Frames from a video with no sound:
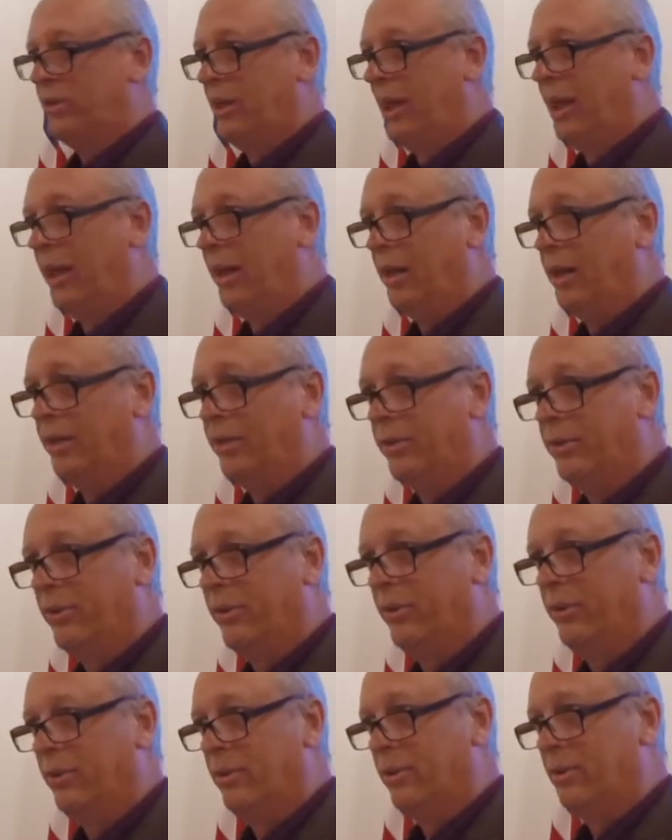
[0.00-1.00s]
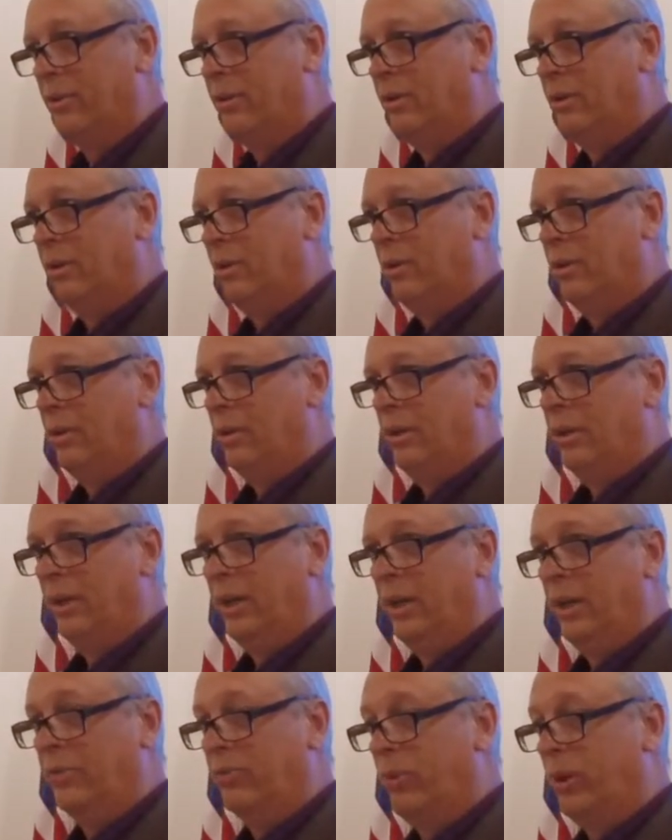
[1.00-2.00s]
silent
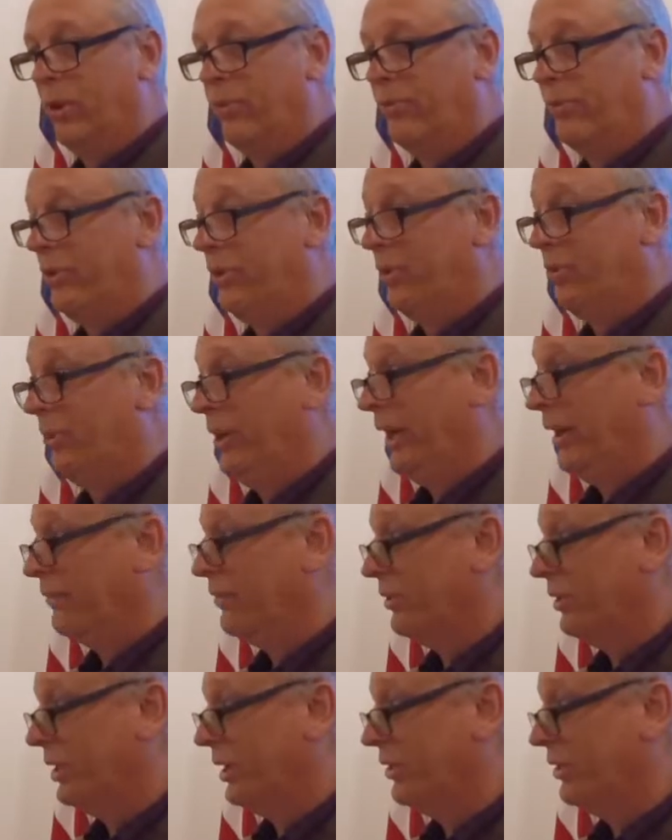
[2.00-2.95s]
as well too, we have to